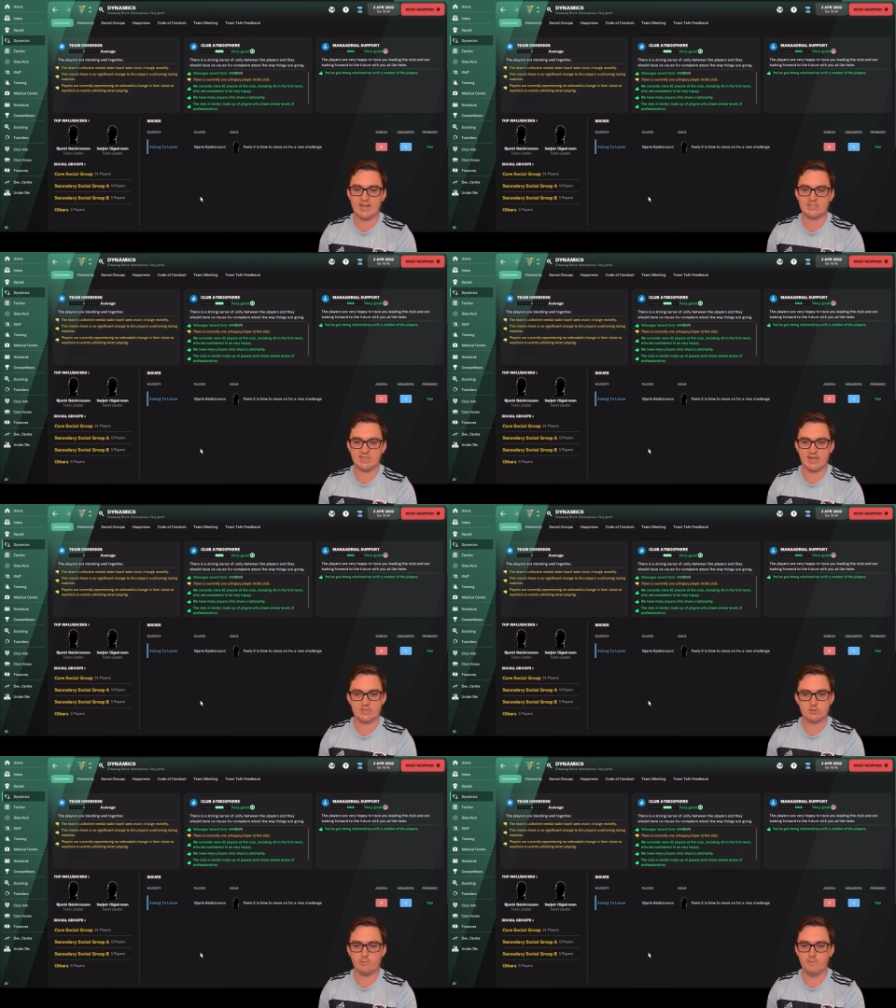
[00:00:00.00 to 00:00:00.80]
Ours
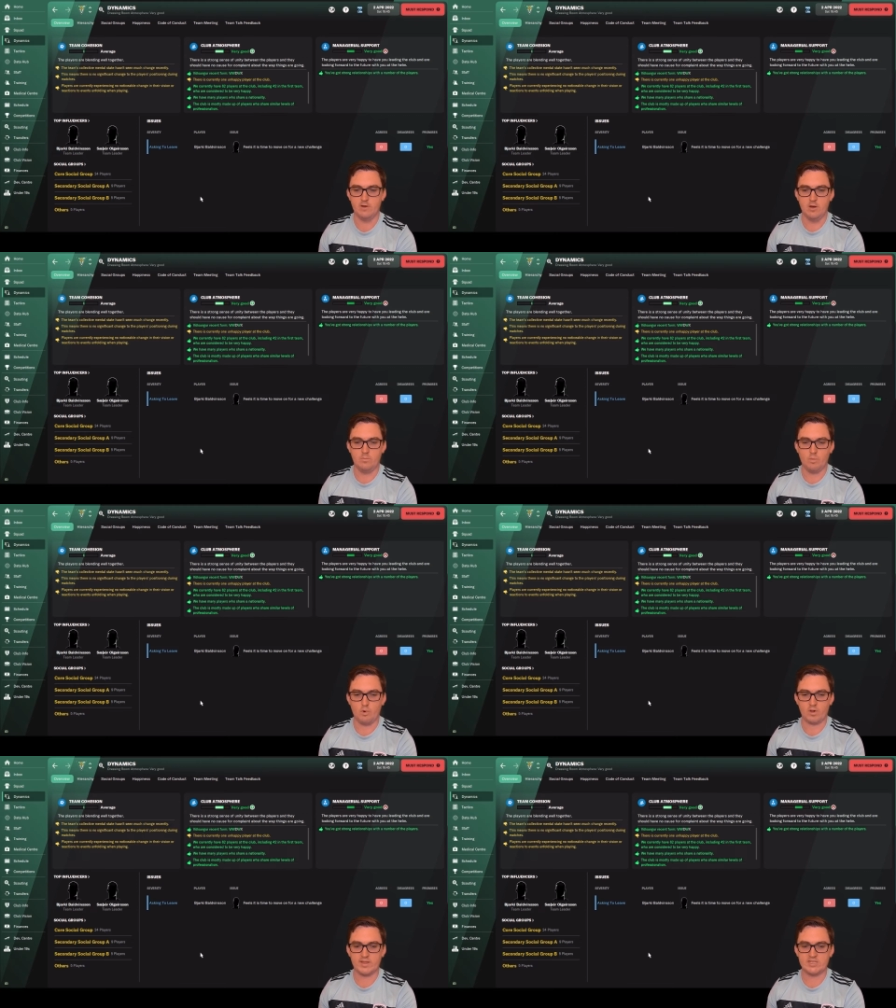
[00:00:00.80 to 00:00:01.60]
kicks off
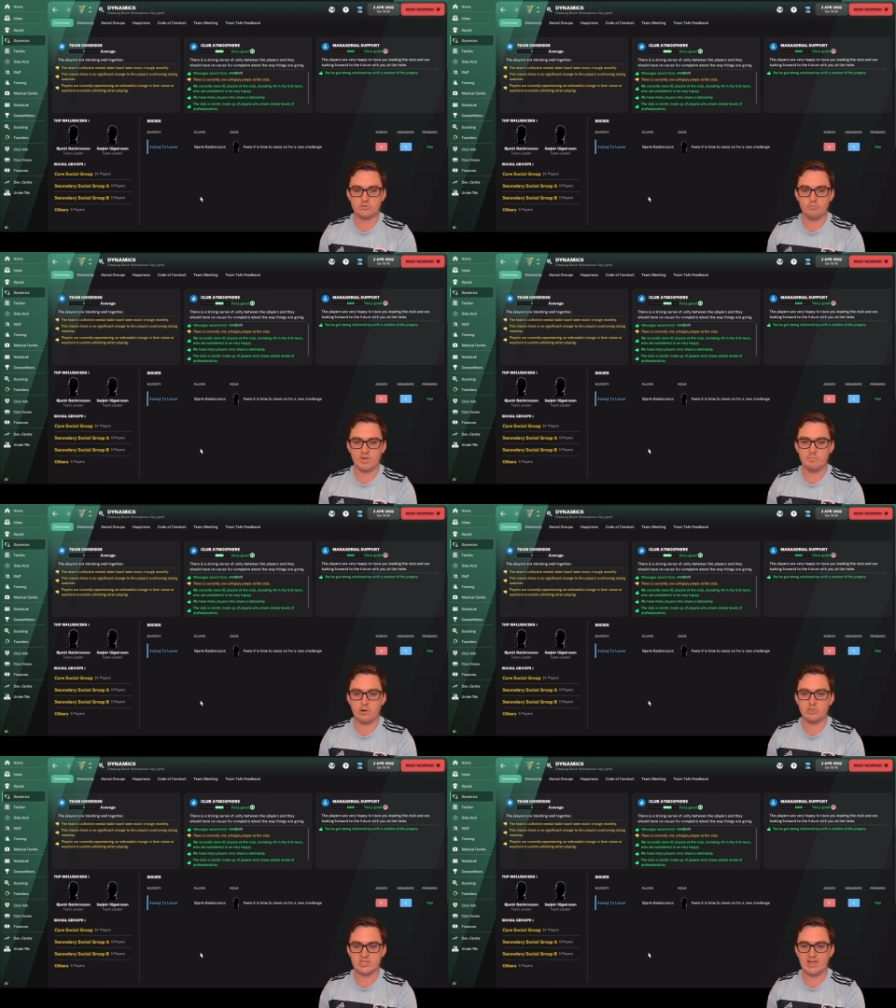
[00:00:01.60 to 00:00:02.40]
more or less when
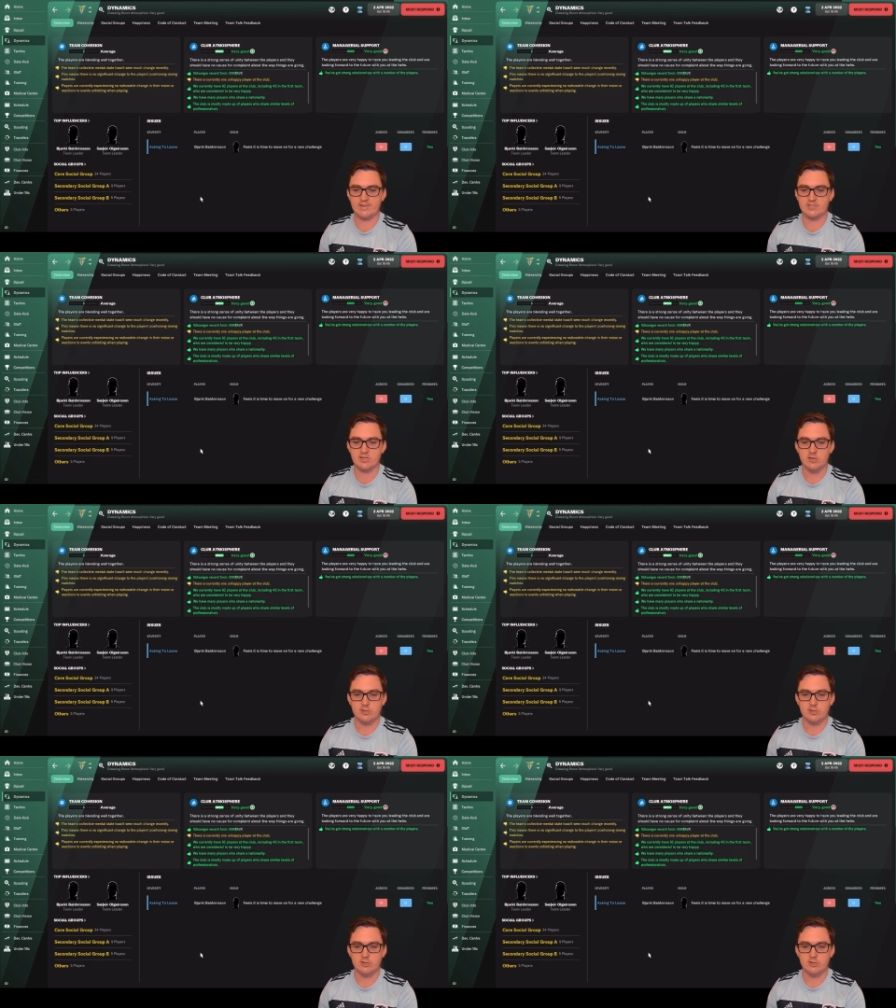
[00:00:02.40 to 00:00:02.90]
most others